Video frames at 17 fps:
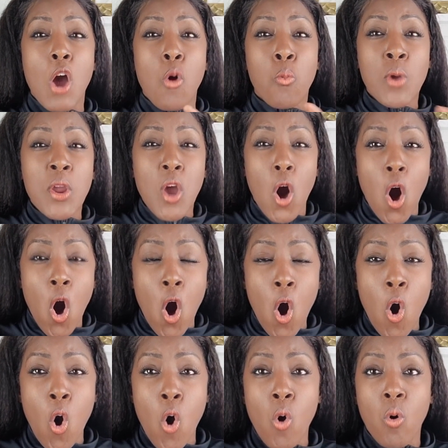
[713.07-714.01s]
We
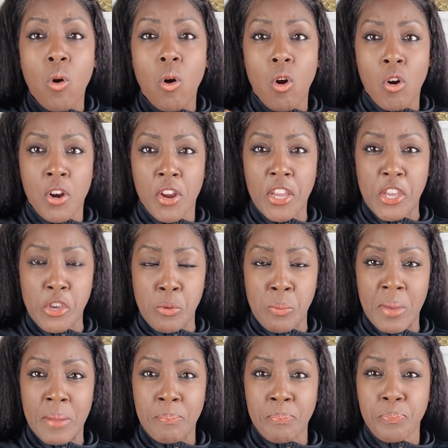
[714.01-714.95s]
all are
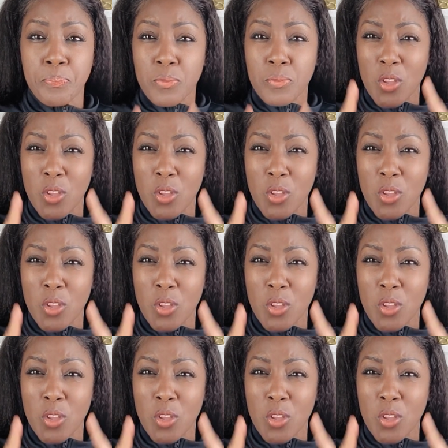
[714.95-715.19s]
human.